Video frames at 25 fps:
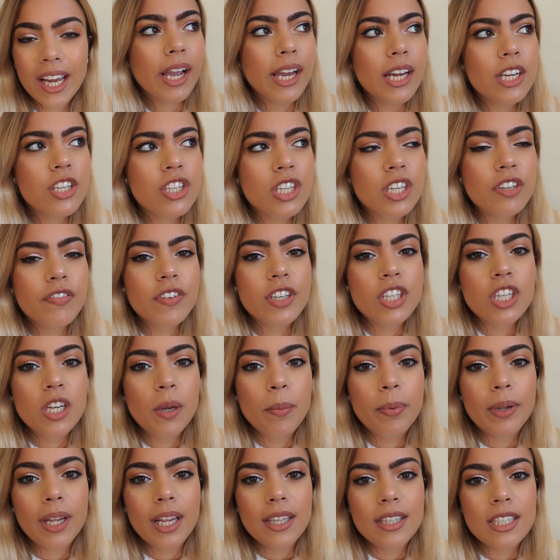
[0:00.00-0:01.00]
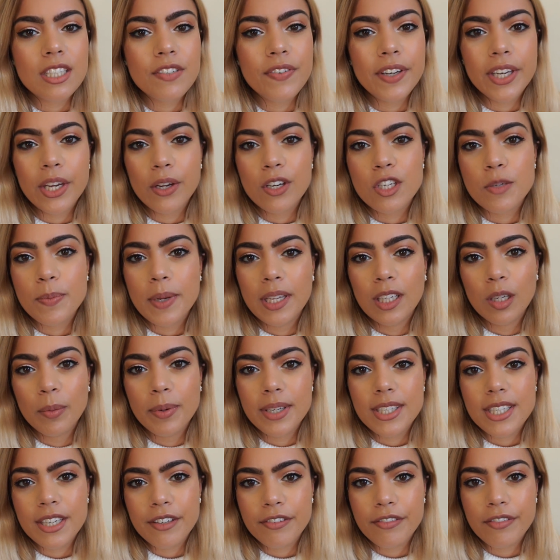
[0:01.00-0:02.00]
I actually originally planned this video to be a little
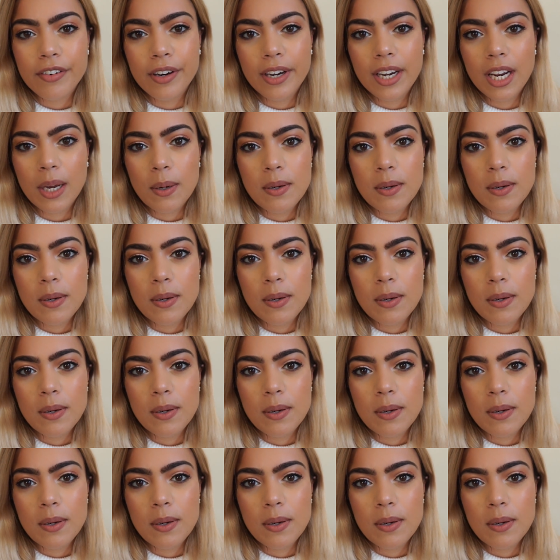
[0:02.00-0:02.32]
bit different.